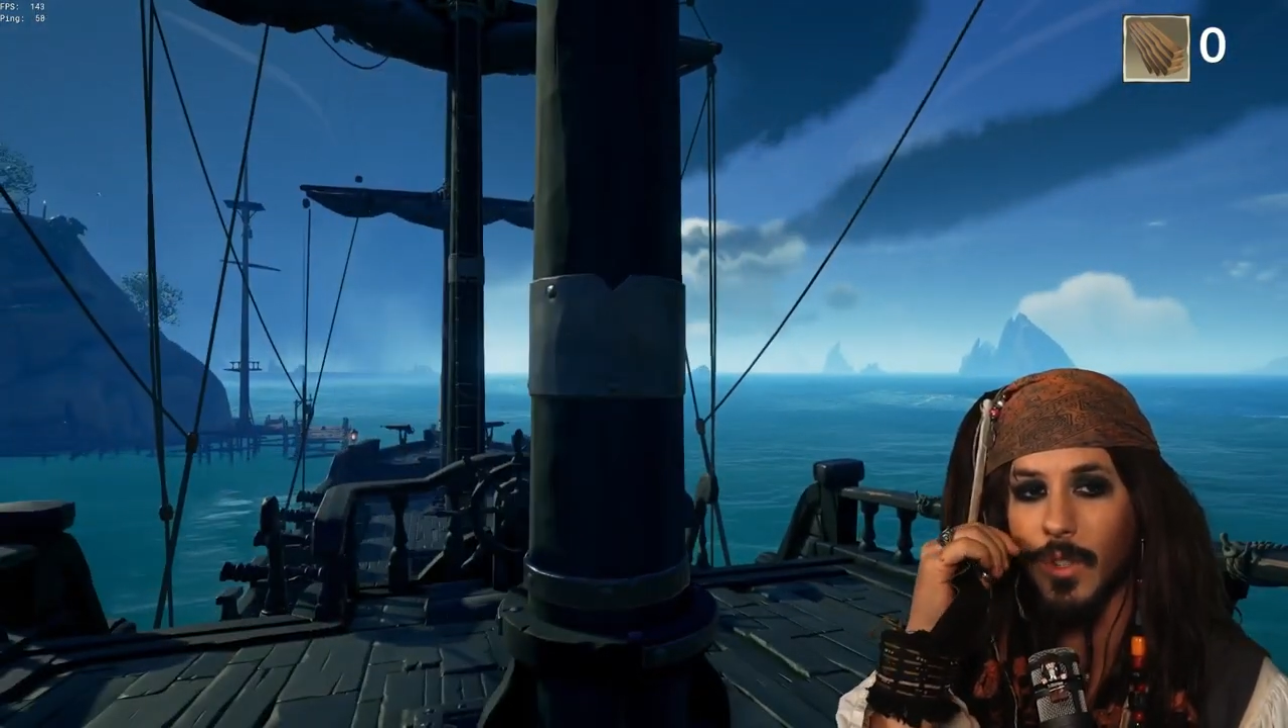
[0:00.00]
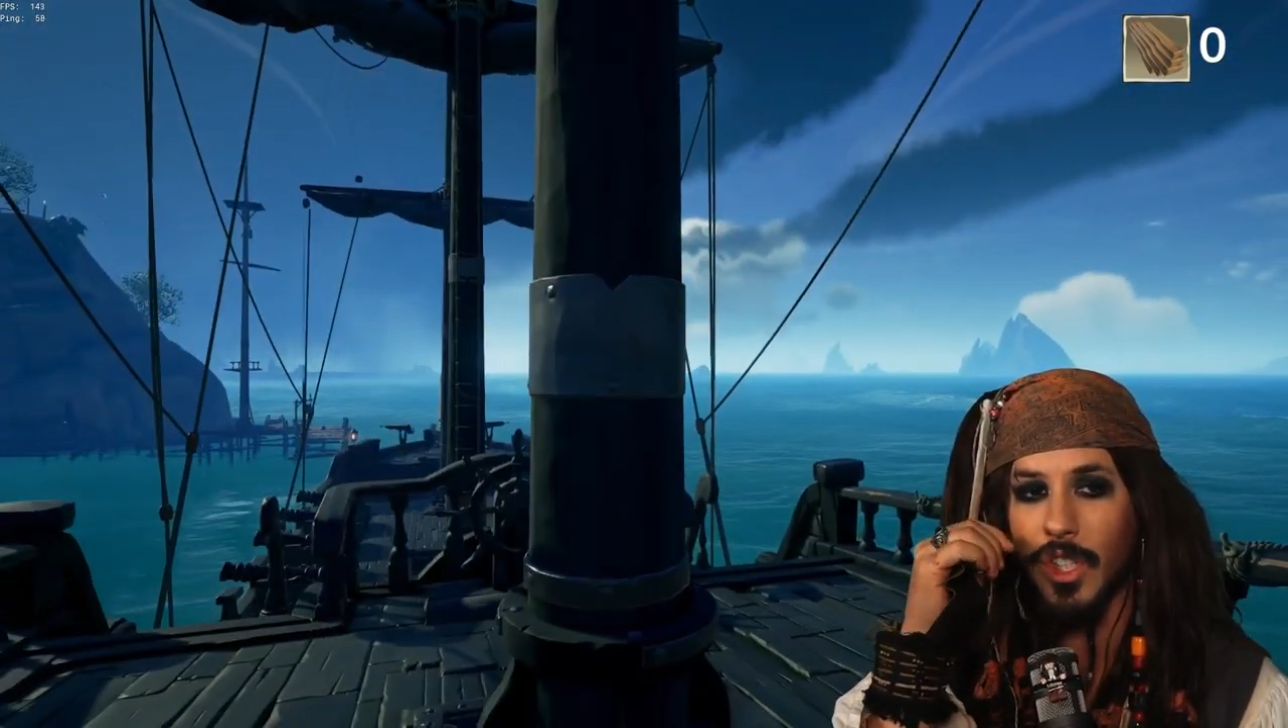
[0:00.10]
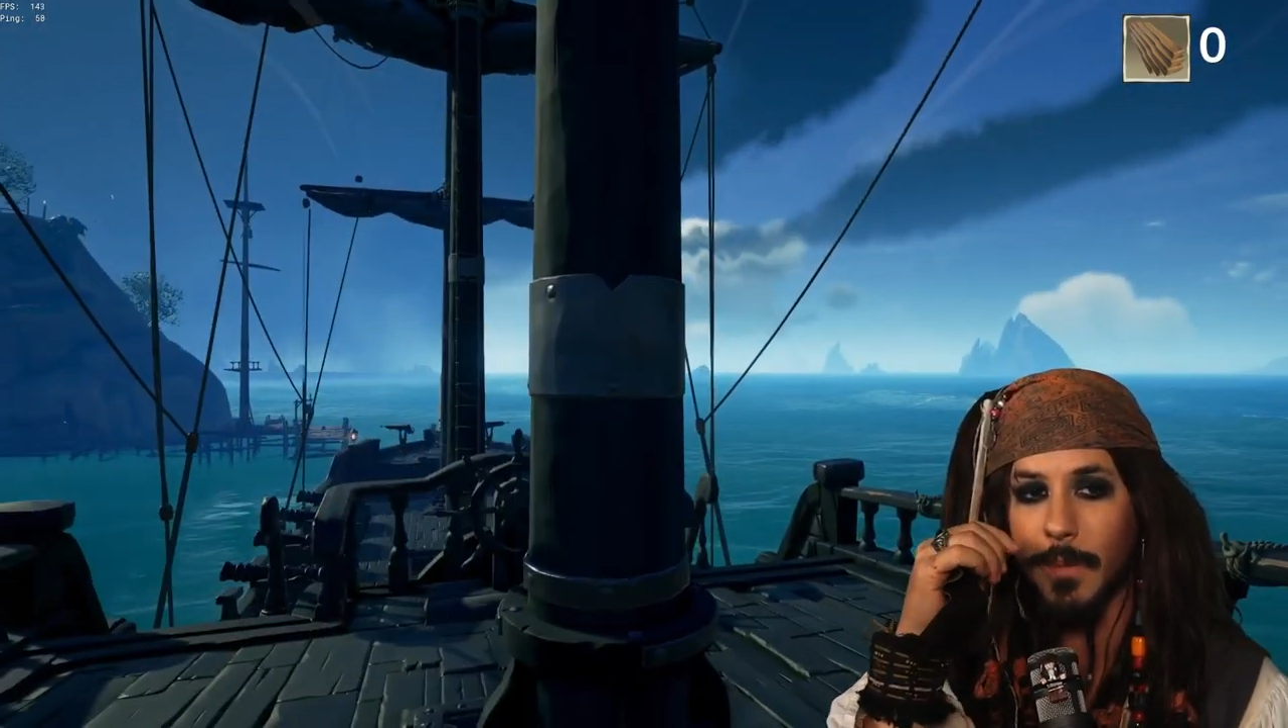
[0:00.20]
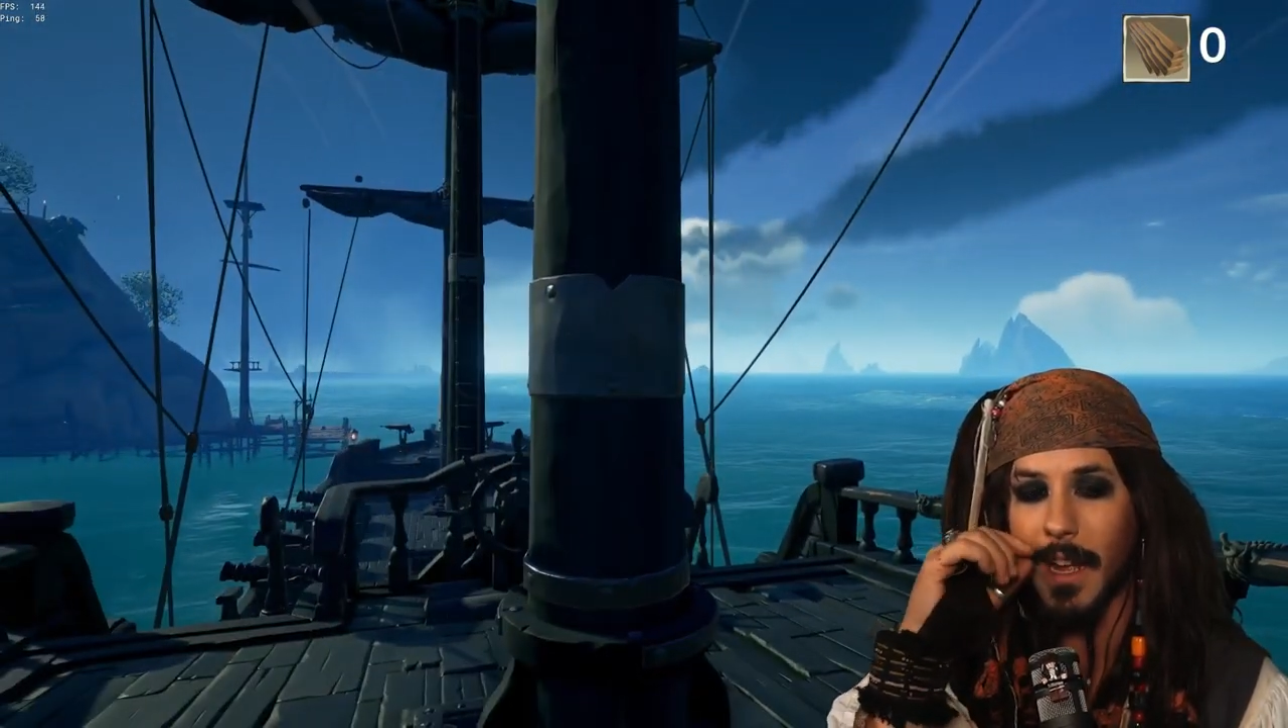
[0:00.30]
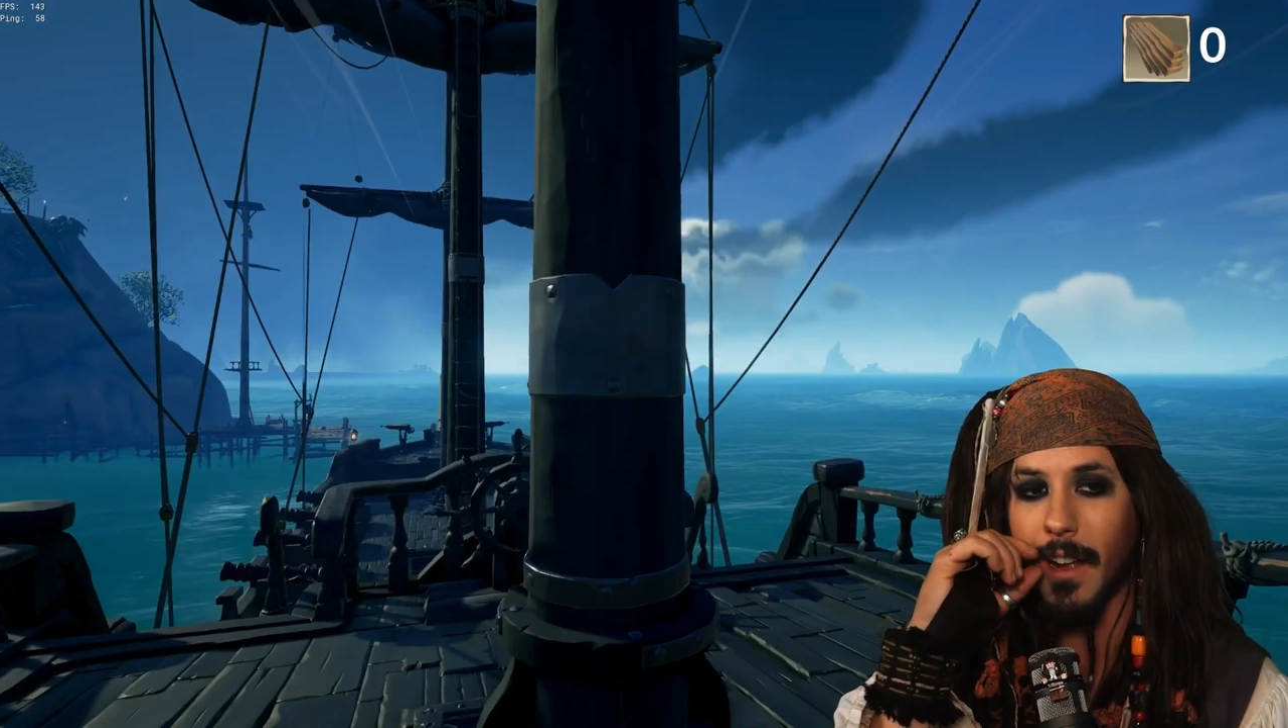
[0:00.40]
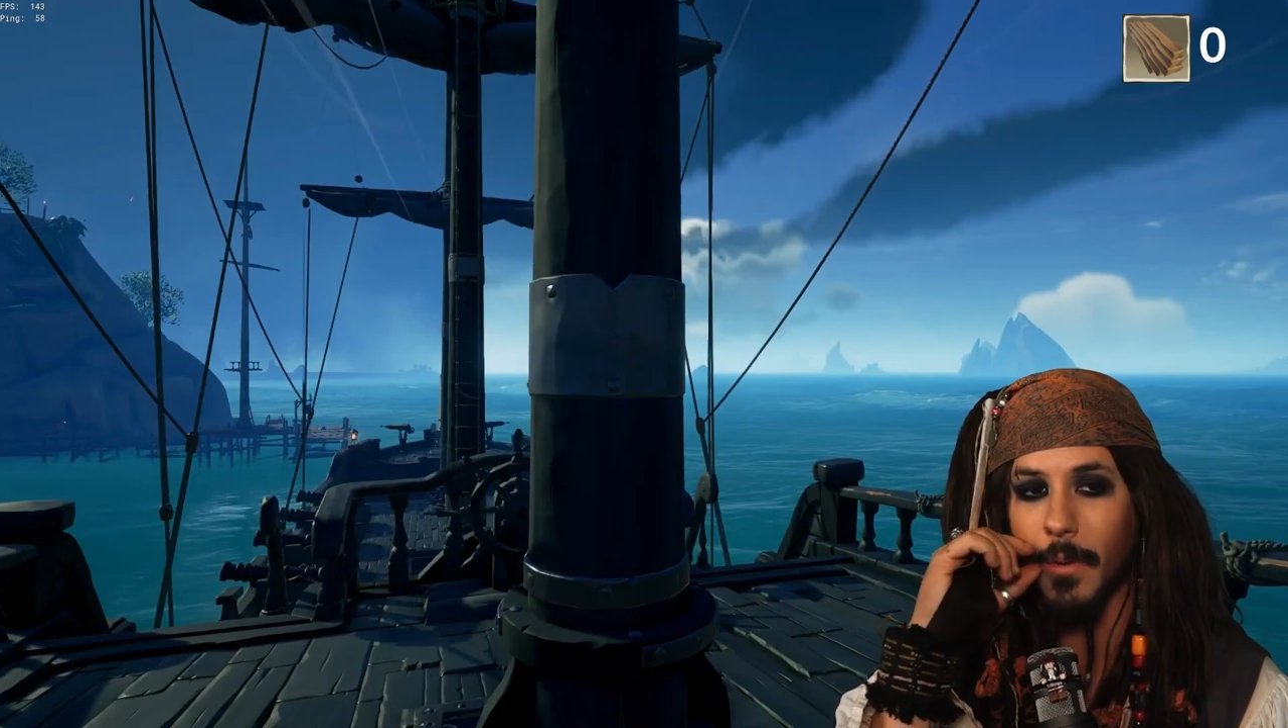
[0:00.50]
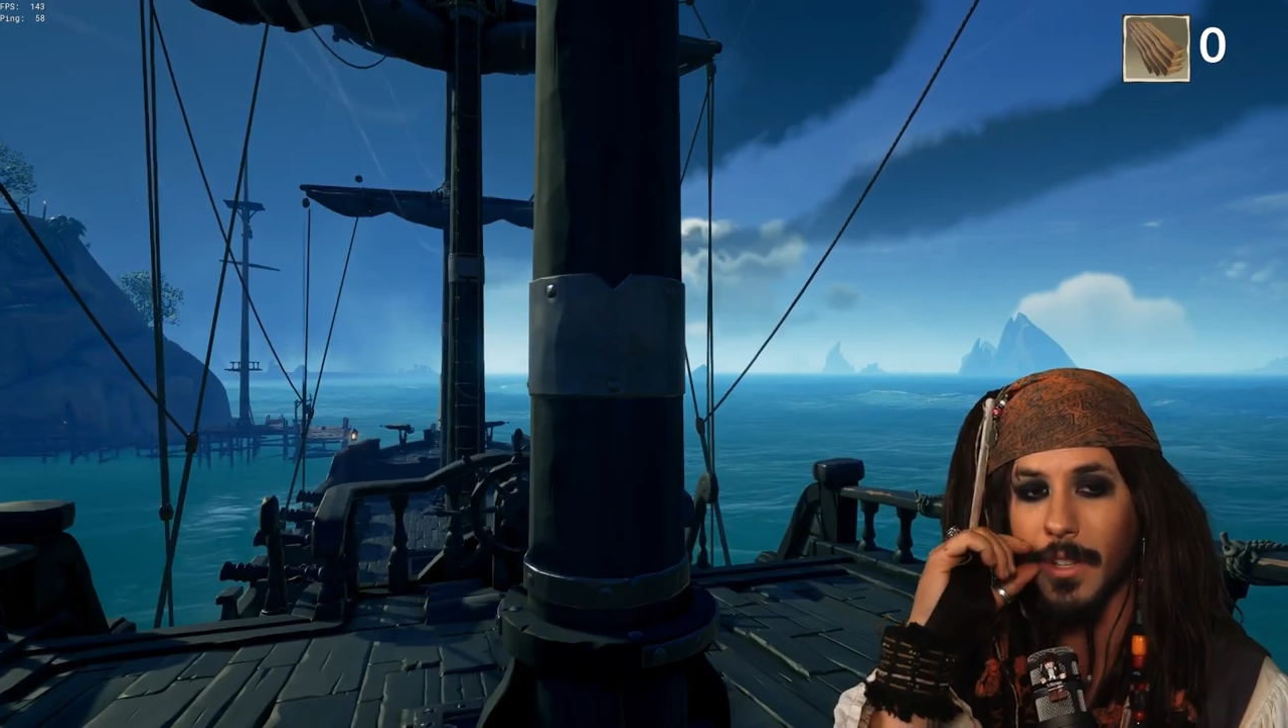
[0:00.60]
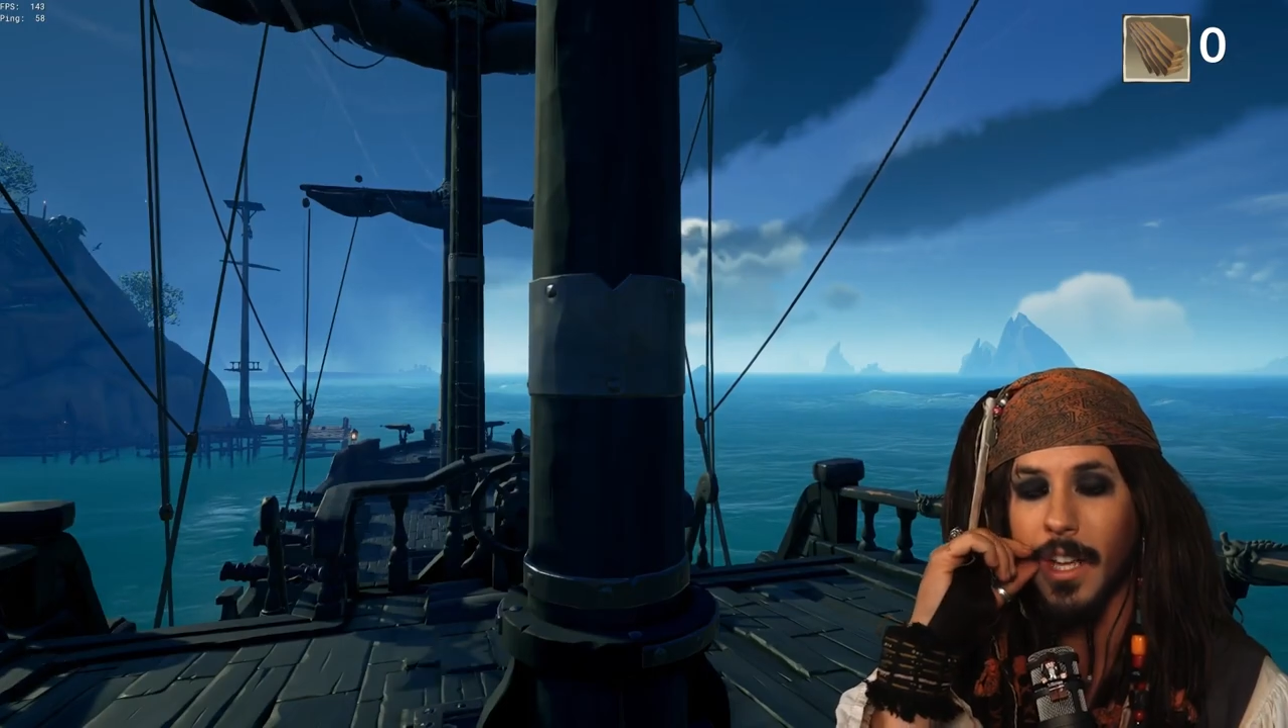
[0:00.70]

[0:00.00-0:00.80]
ship out.